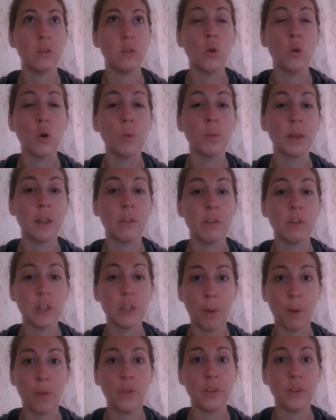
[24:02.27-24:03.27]
Normally the
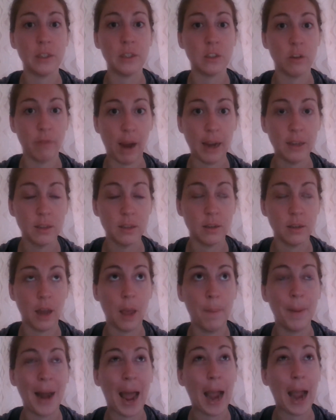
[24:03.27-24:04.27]
response is to rest
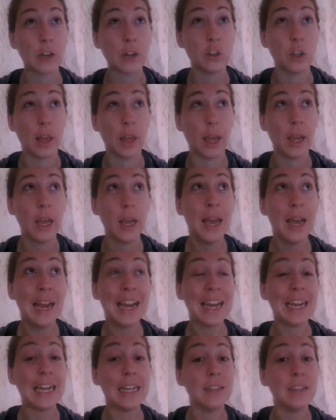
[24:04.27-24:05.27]
it, but actually,
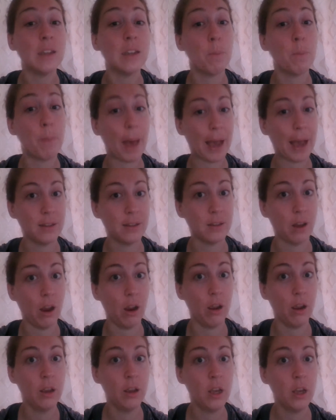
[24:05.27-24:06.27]
is it
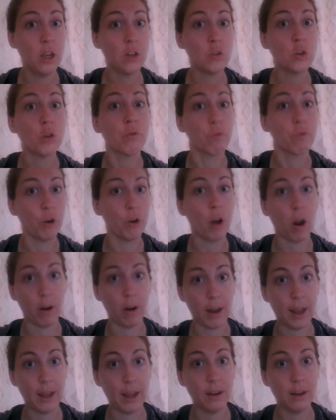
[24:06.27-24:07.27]
better to run on
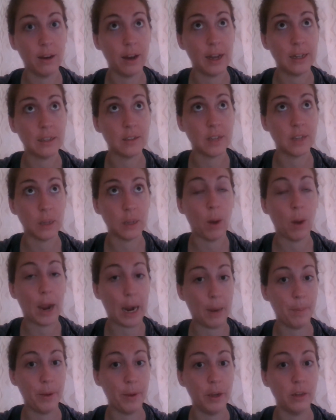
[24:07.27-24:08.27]
it and see what
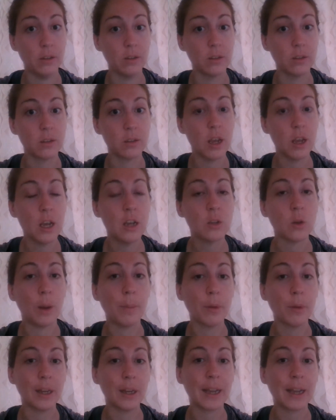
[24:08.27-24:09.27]
happens? So
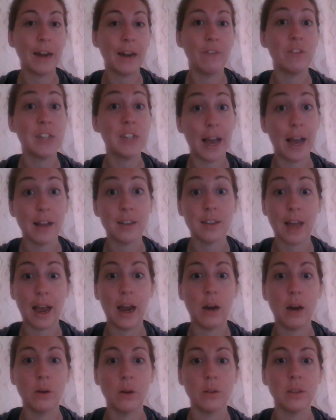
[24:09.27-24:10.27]
I'm going to kind of test that
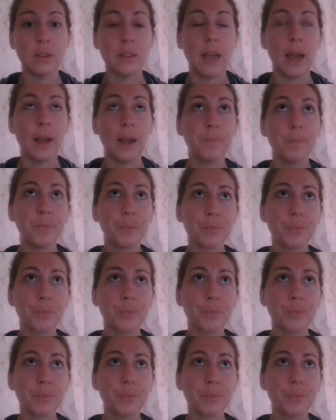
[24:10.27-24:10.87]
out and see.